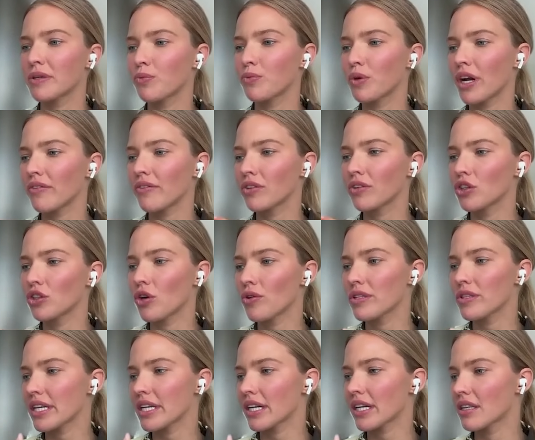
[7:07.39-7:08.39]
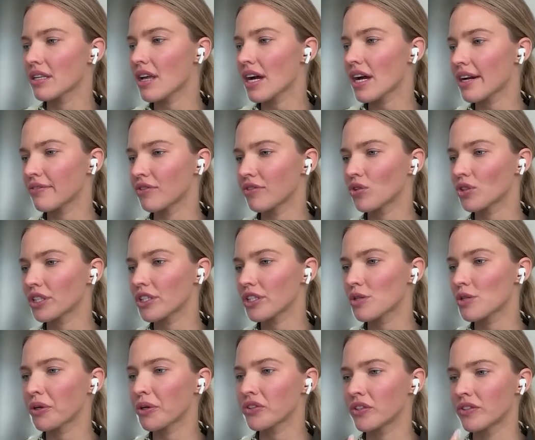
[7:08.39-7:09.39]
but whatever you know, it's like in life, your
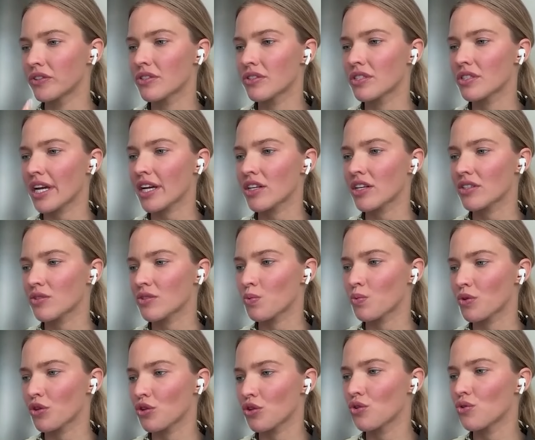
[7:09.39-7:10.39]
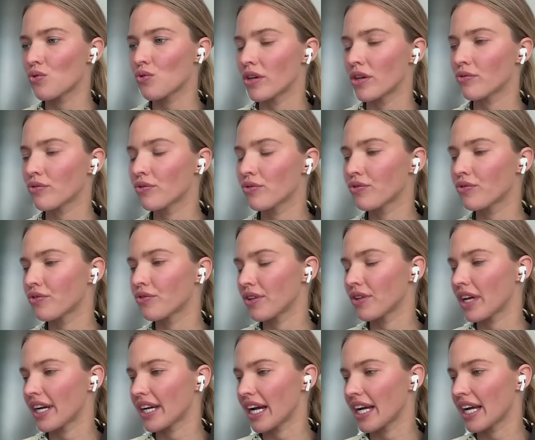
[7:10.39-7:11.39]
experience stays with you and if,
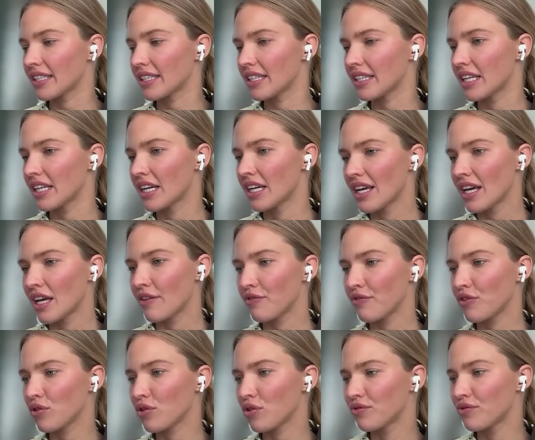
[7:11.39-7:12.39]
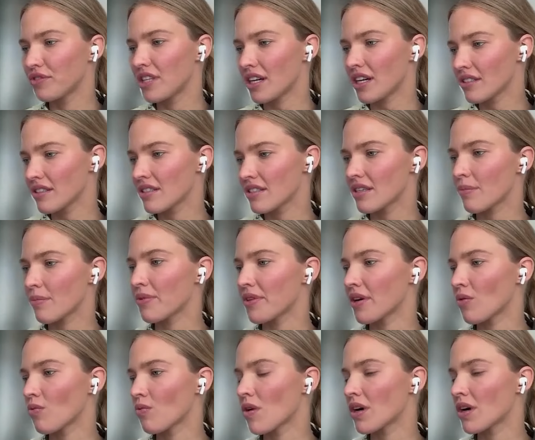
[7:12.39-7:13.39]
like and if you've done
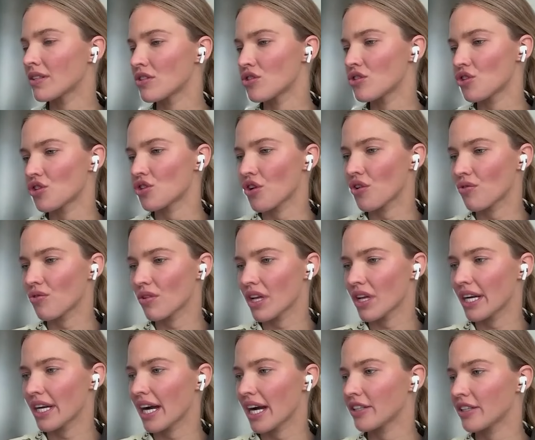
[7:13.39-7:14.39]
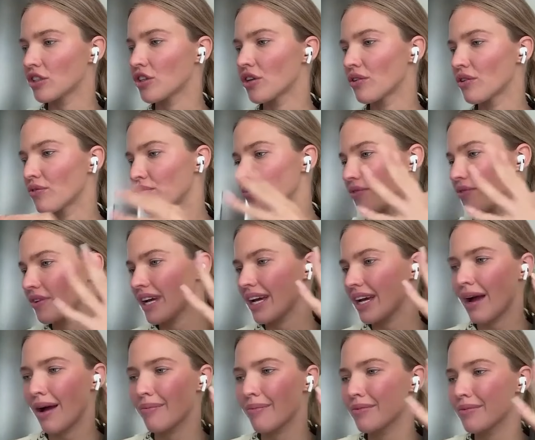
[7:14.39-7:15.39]
something once, you know, like I don't know, if
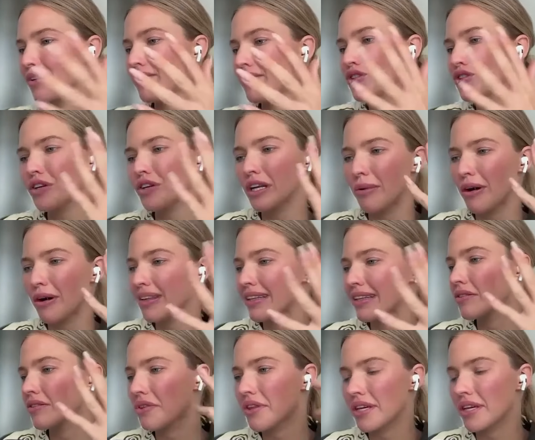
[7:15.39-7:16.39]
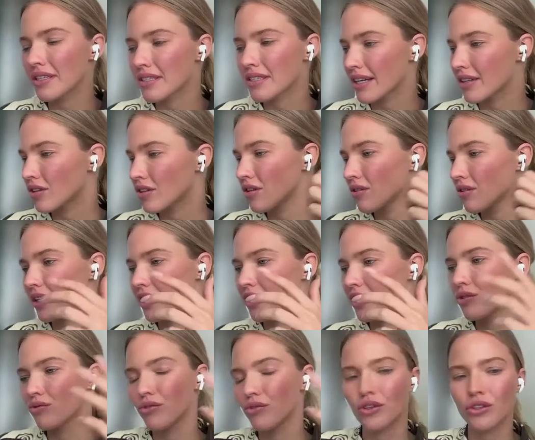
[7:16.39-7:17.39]
I'm even talking about little things. I don't know,
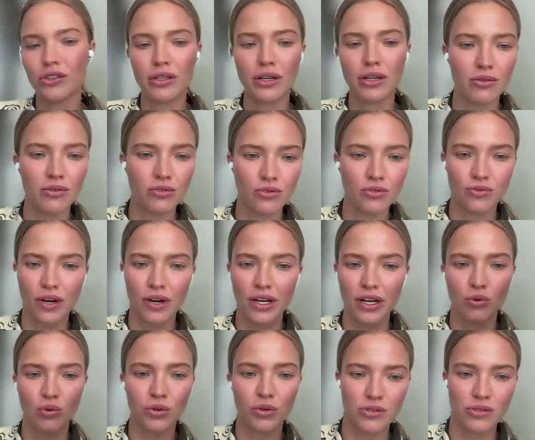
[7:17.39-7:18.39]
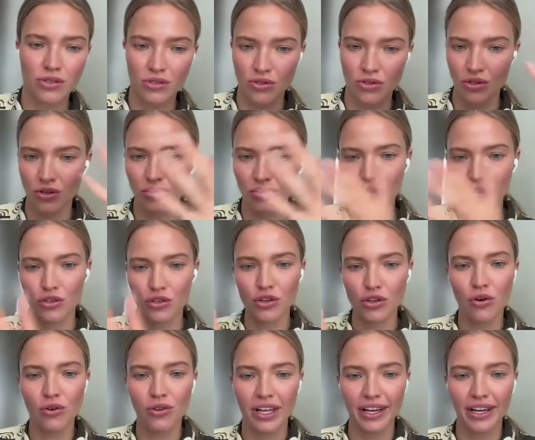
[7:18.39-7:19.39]
like you've learned how to ride horses, you know, you
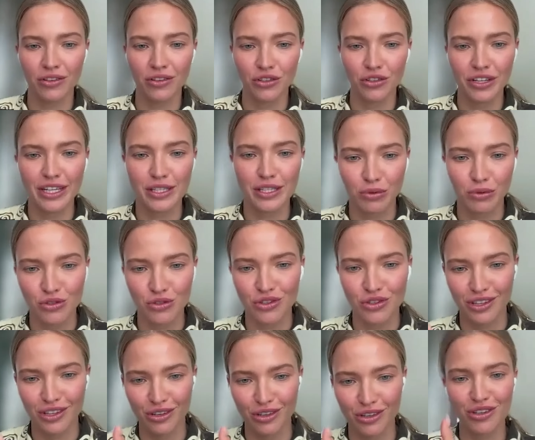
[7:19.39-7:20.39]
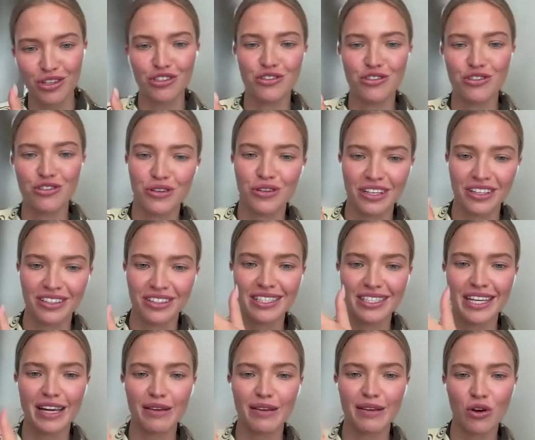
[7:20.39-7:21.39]
know, like on your next project that you can do it. And the
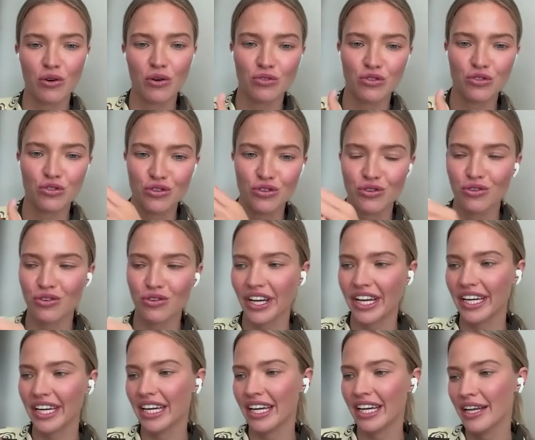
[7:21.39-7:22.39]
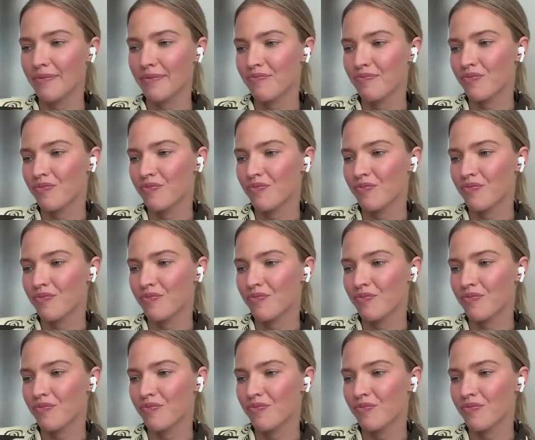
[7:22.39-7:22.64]
same goes to your like